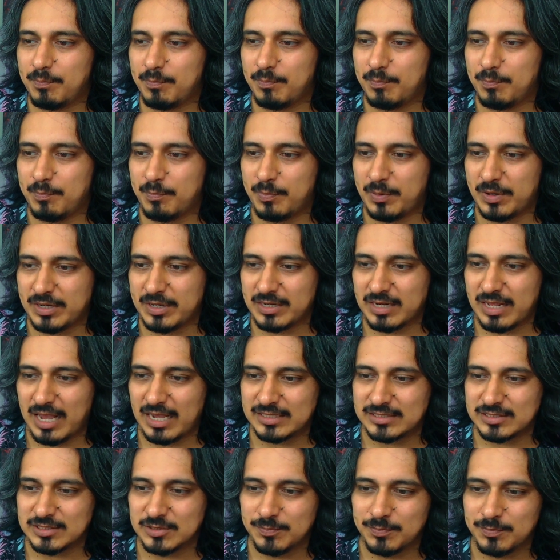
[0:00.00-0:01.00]
but
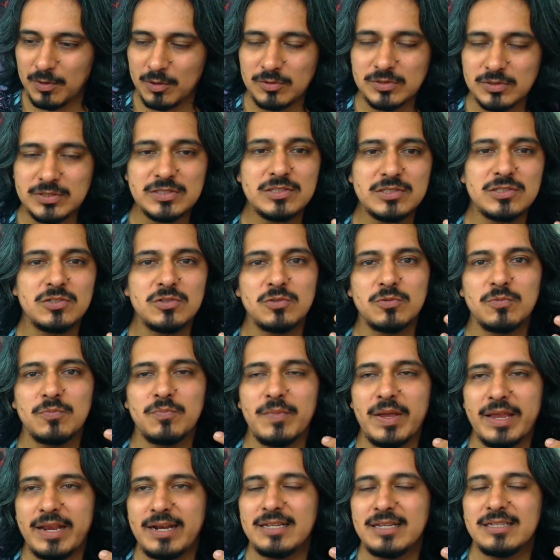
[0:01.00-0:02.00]
as opposed to
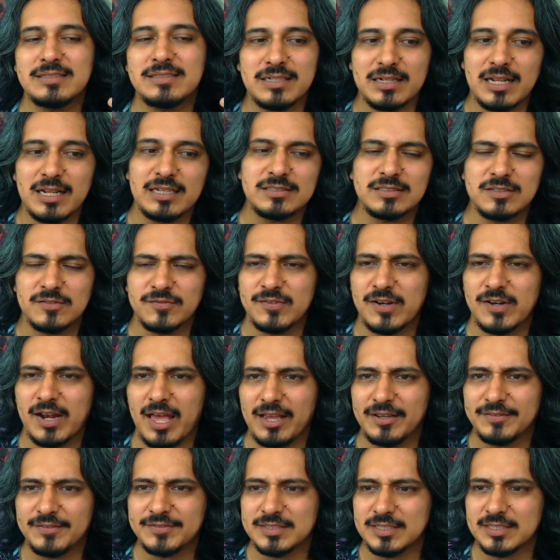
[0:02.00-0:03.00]
many slice of
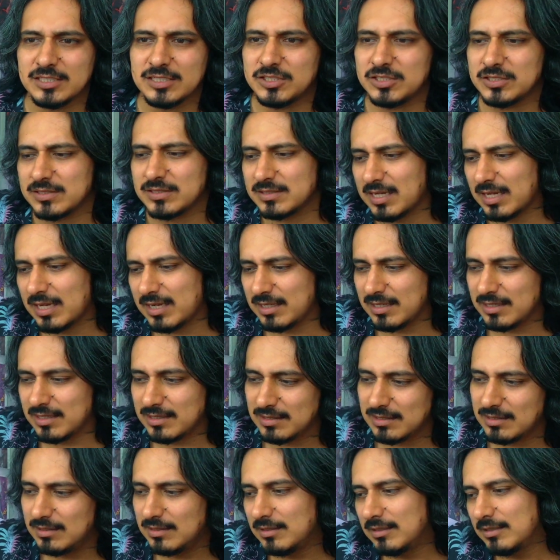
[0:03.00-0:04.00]
lives that just kind of
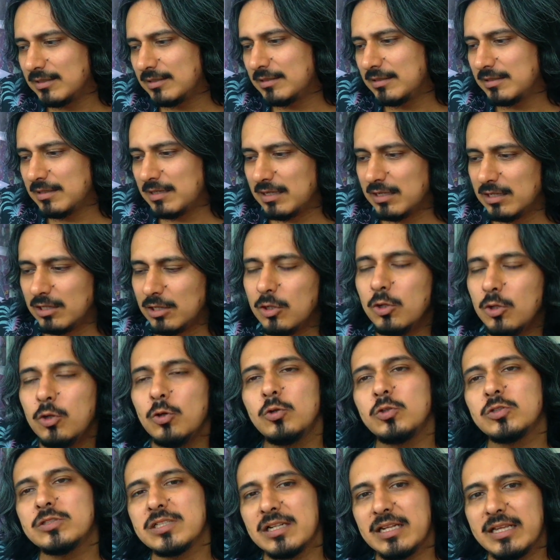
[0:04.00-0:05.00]

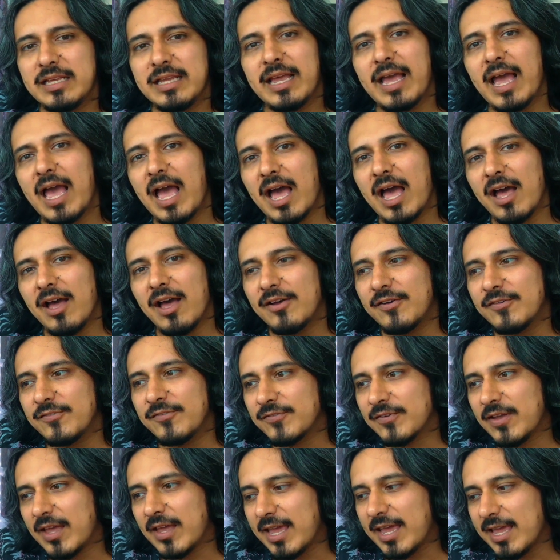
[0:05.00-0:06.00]
loosely
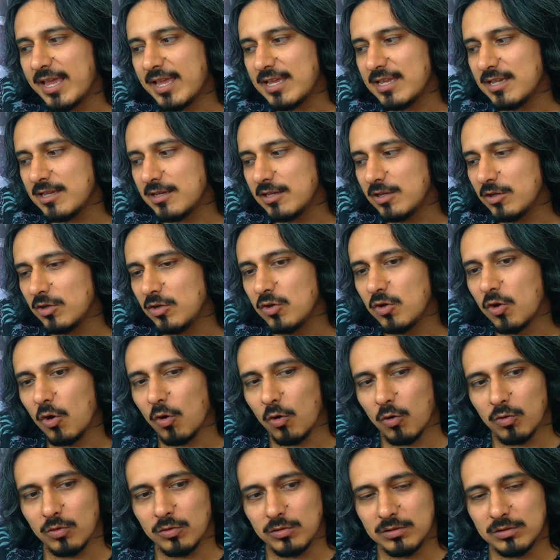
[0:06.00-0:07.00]
have a
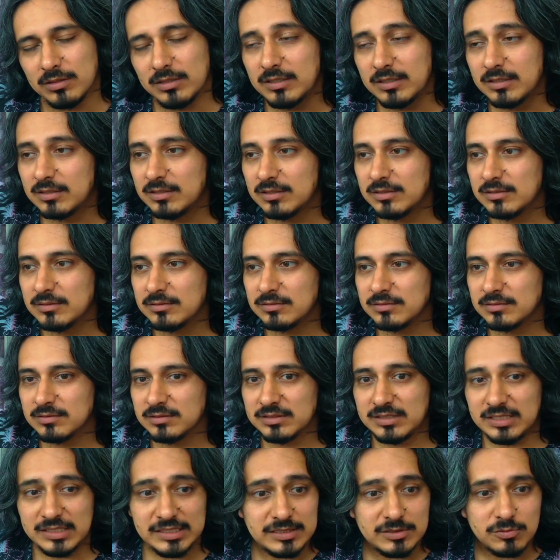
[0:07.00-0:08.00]
goal,
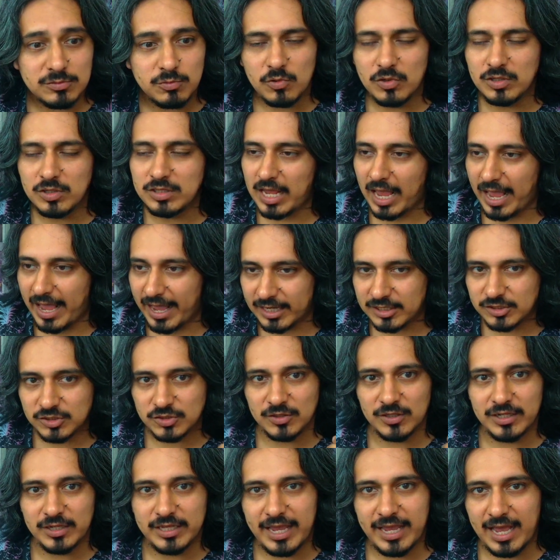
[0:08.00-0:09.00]
this one
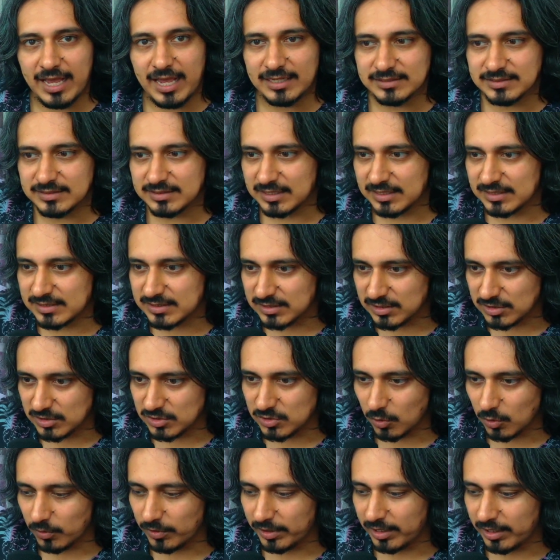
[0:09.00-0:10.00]
actually has a
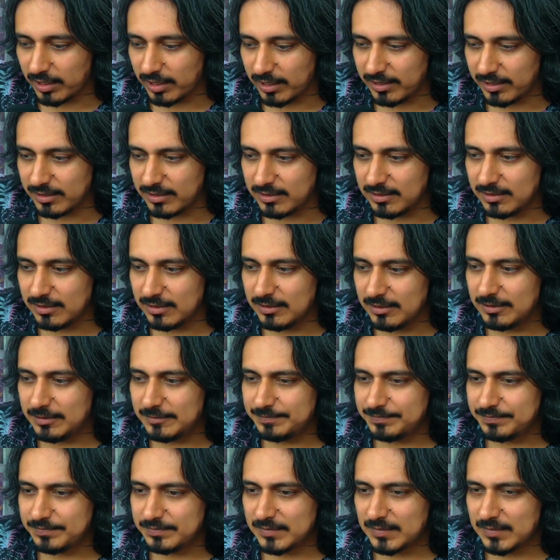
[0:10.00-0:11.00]
storyline.
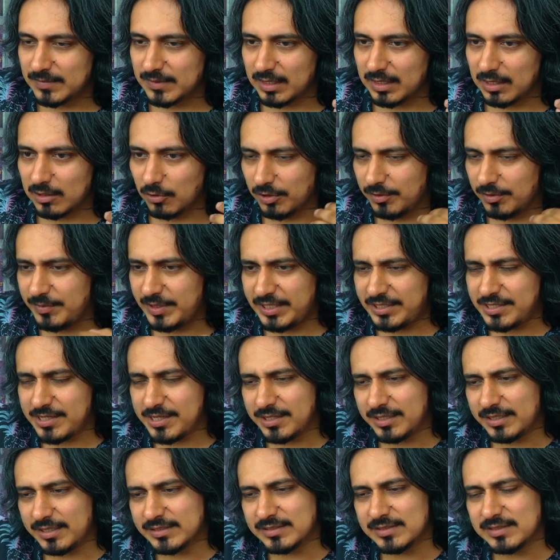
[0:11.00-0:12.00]

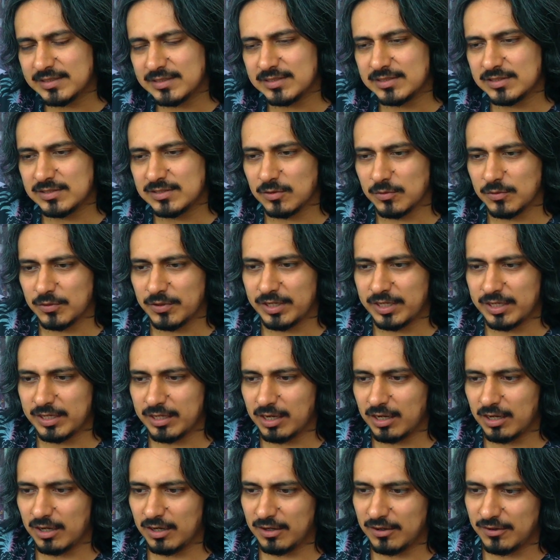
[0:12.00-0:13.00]
Horimiya is the story
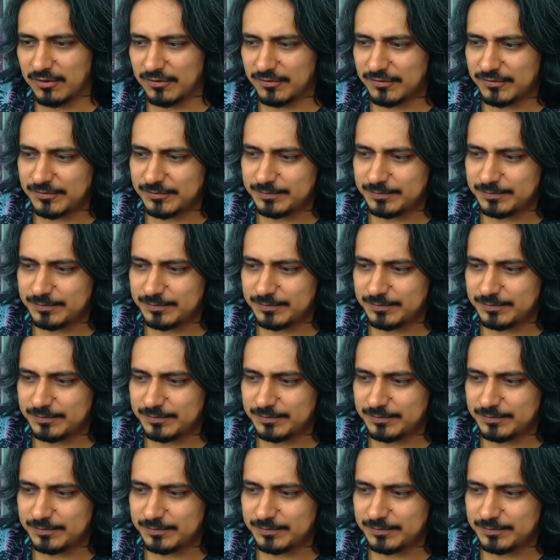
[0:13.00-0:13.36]
of